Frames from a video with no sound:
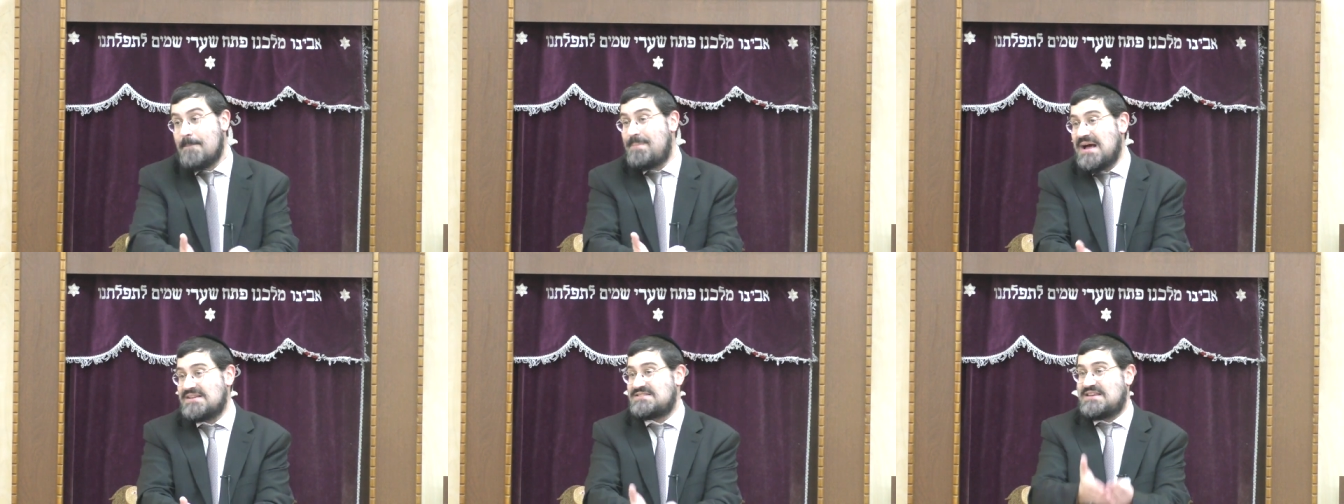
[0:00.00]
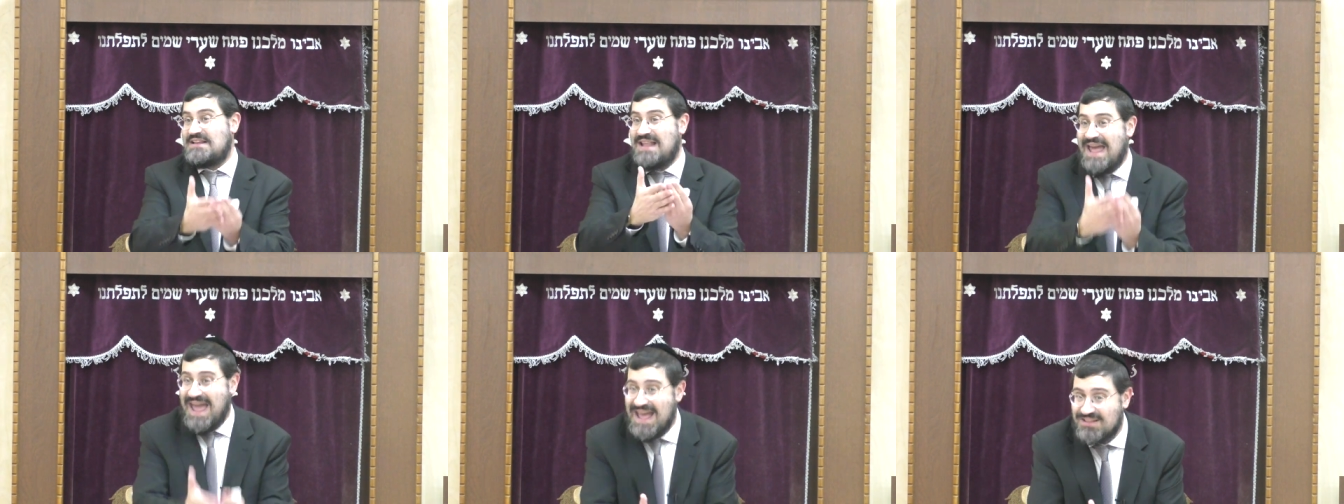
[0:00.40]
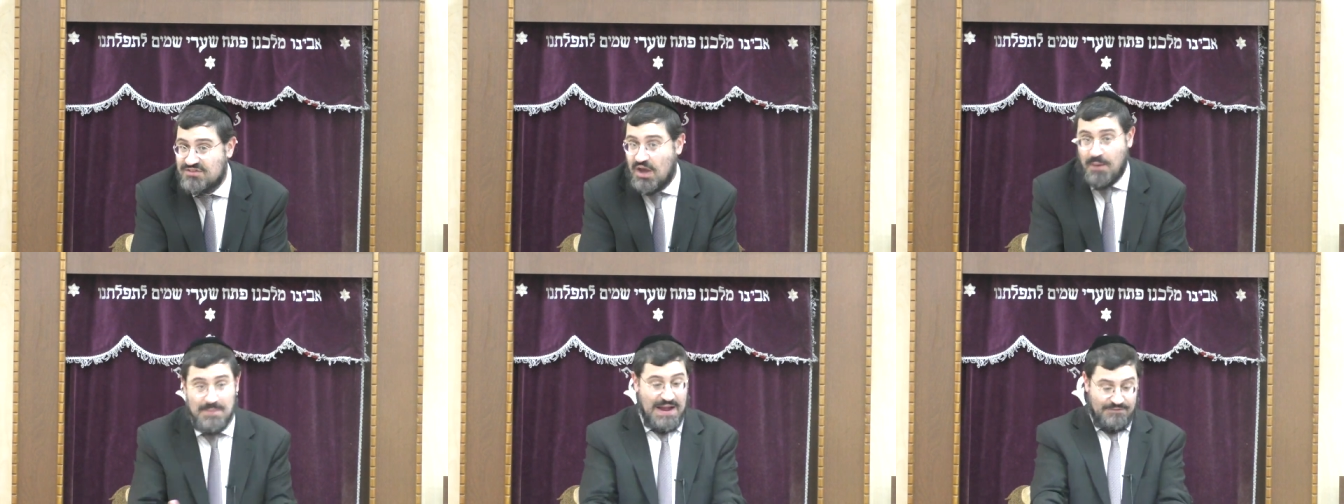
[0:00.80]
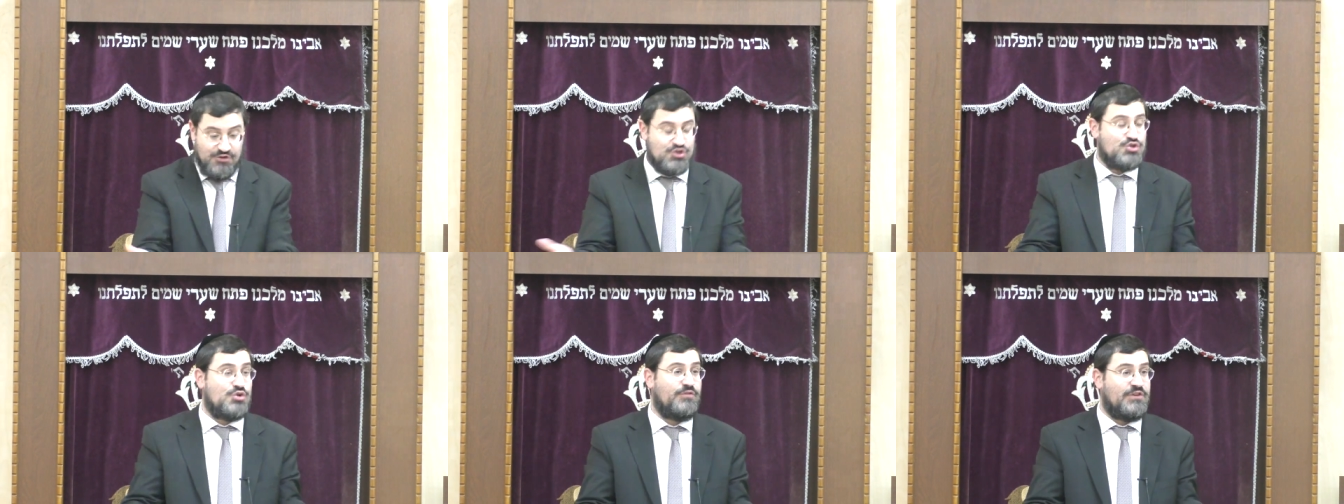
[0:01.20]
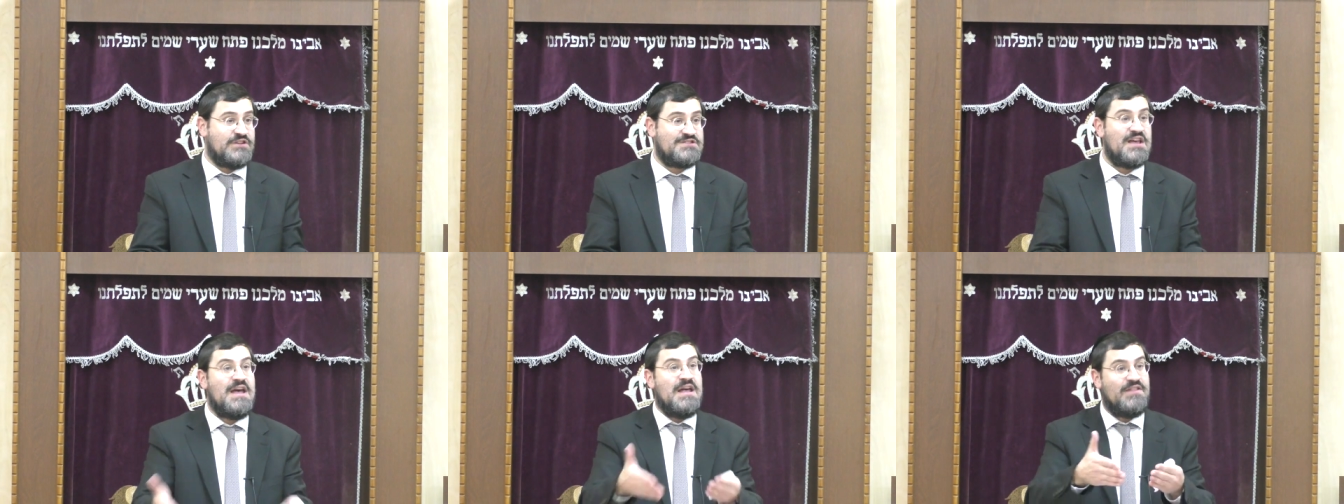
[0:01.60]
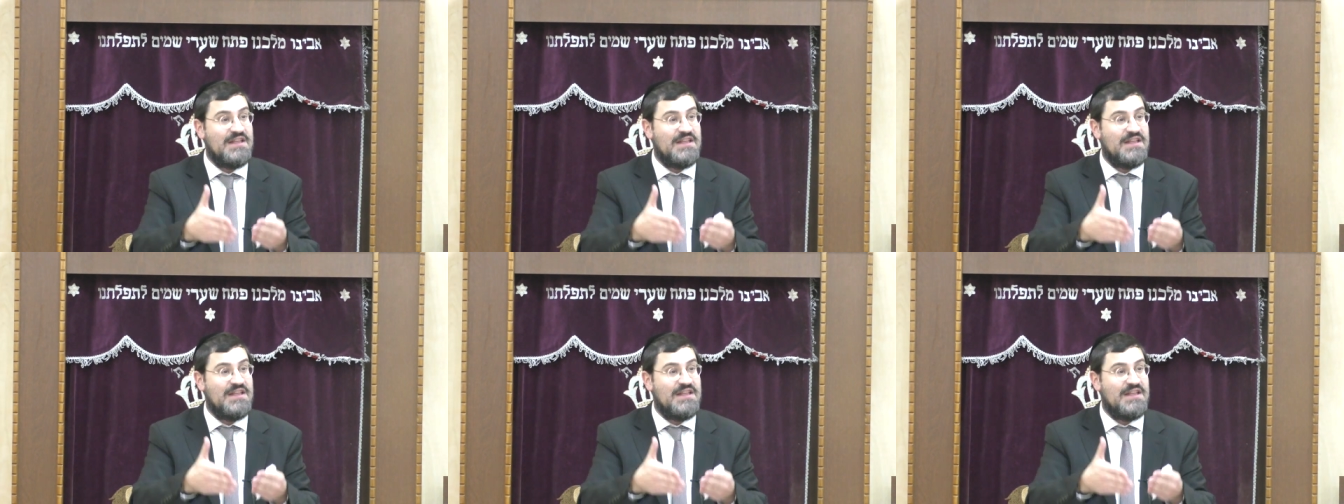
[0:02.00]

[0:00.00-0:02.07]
Paskin the head, yeah, we have the tshuvas.